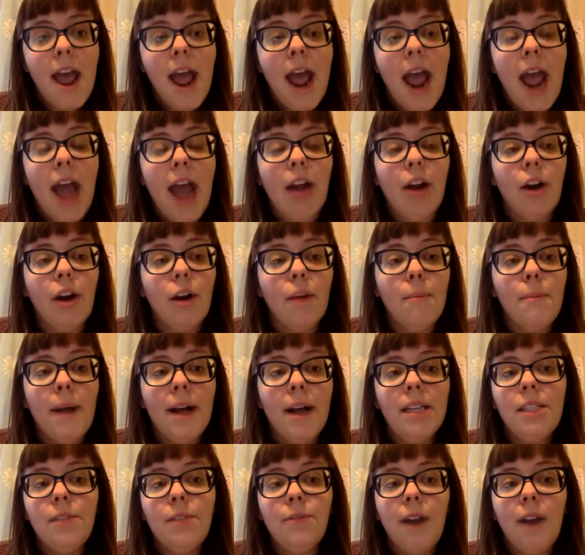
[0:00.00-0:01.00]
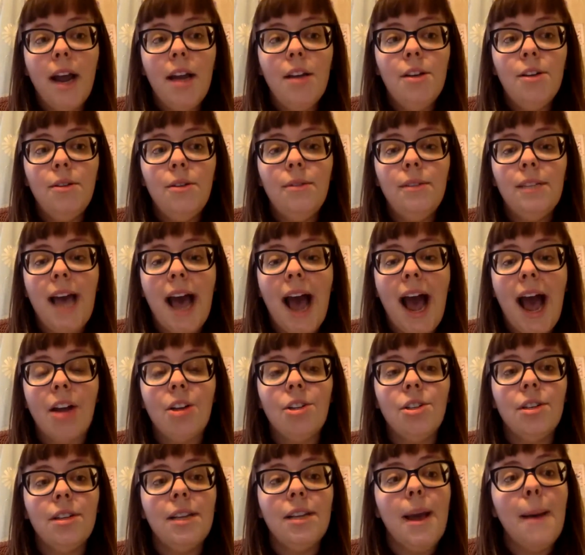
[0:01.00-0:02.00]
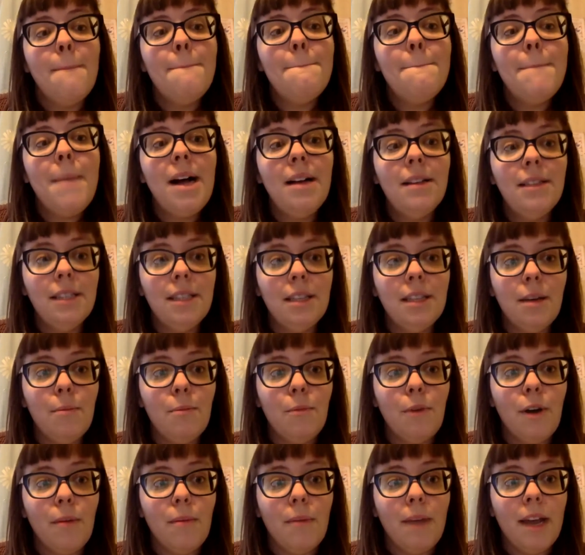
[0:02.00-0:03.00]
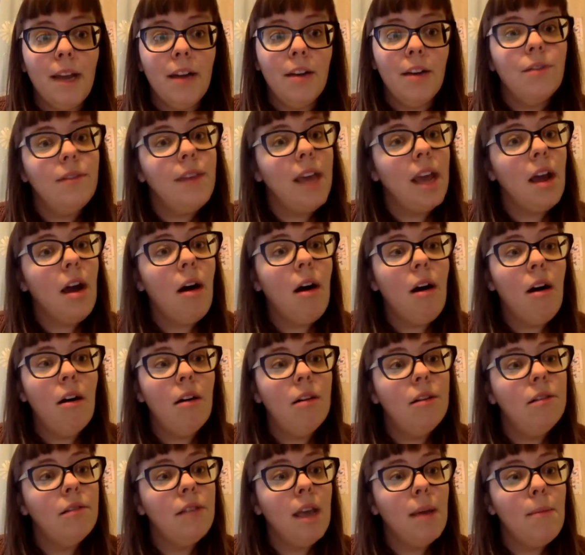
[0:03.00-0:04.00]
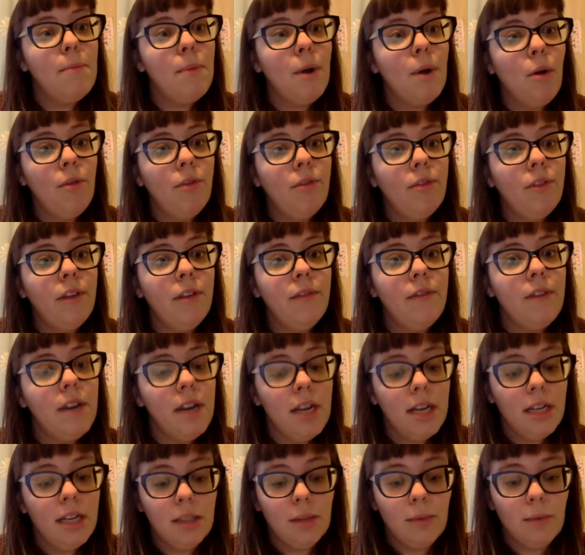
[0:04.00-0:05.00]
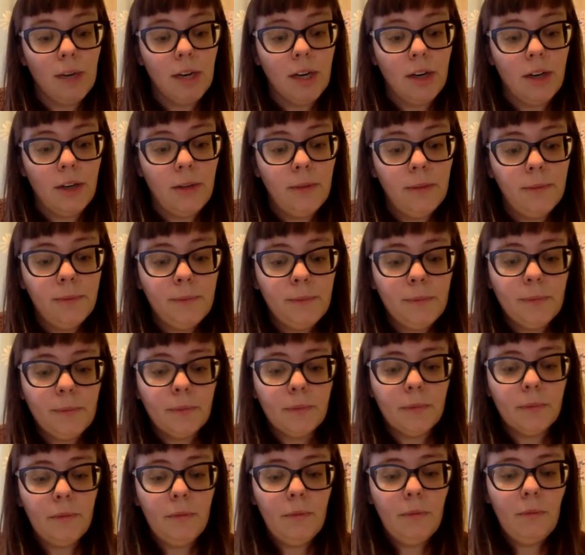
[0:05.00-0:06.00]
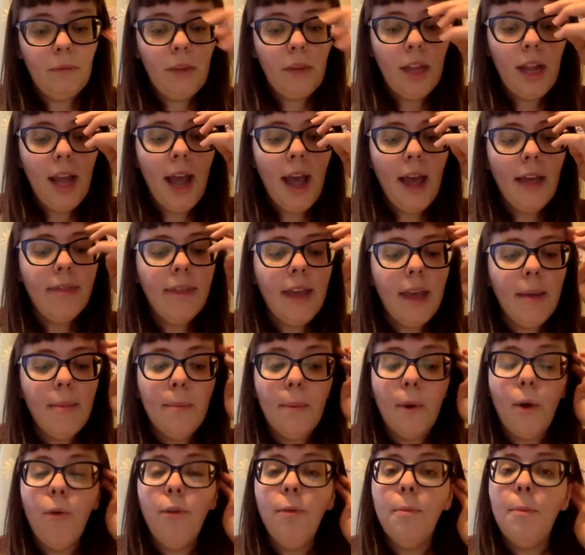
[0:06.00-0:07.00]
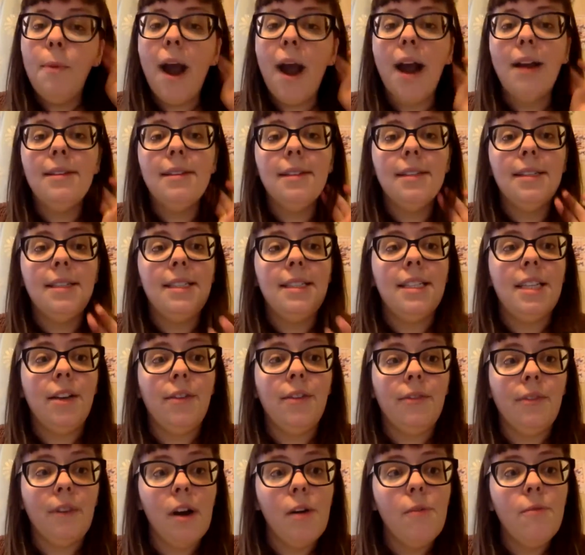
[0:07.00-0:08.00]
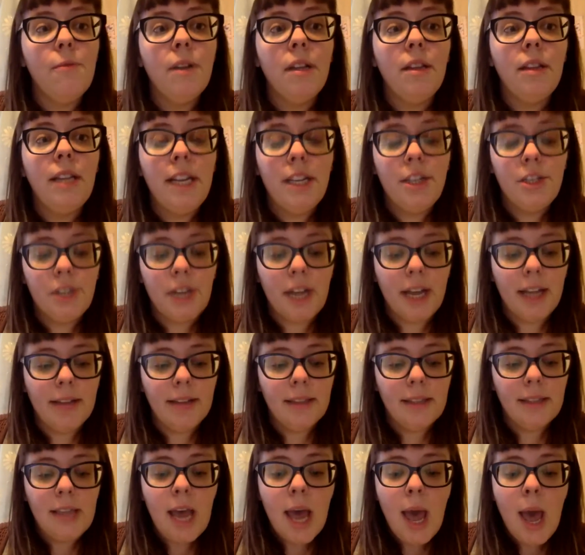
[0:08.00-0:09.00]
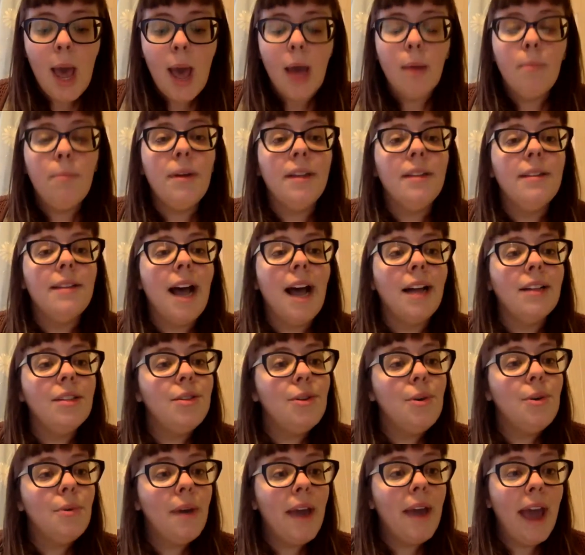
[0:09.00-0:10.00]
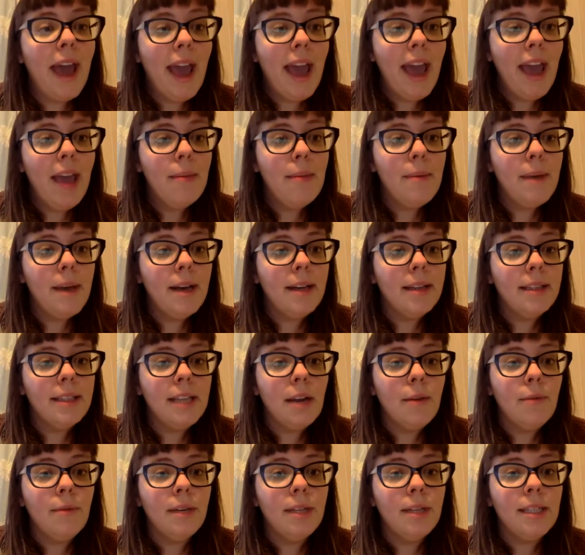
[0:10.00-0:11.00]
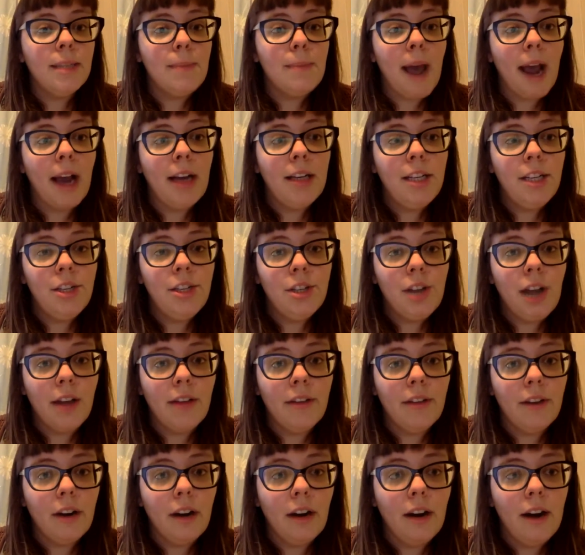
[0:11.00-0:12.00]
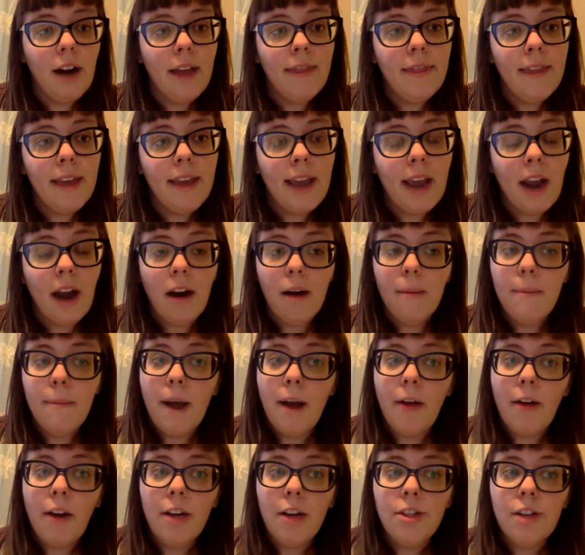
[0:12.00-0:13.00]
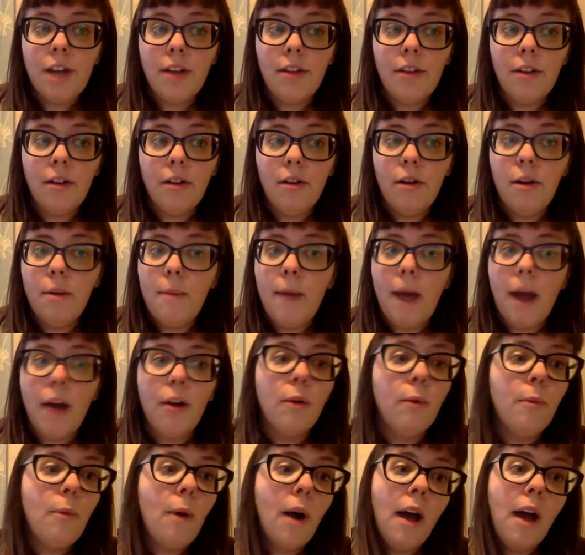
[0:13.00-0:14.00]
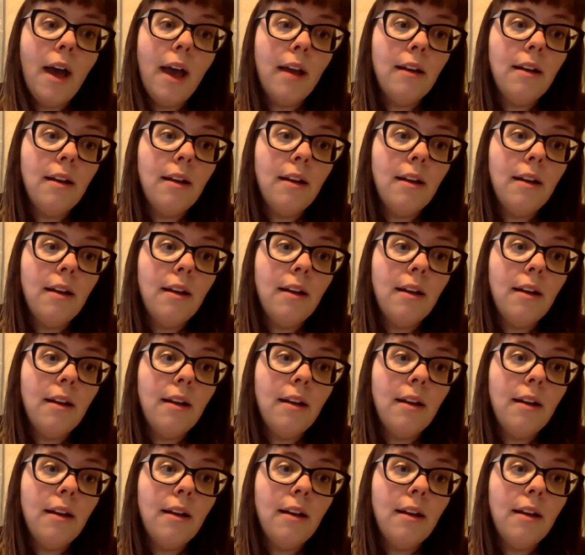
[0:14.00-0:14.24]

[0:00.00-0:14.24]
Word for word: and her best friend who's actually a muslim woman they all they both live in israel and they both practice mm. different religions but that's okay because they respect each other and they care about each other no matter what